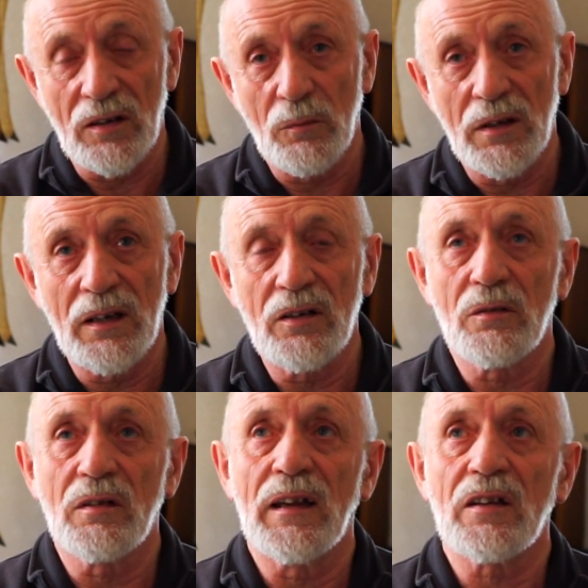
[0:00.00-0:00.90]
where you
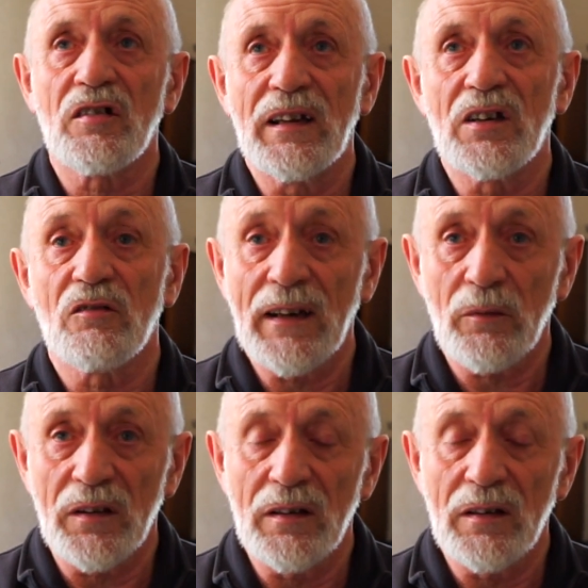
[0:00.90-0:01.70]
can actually interact with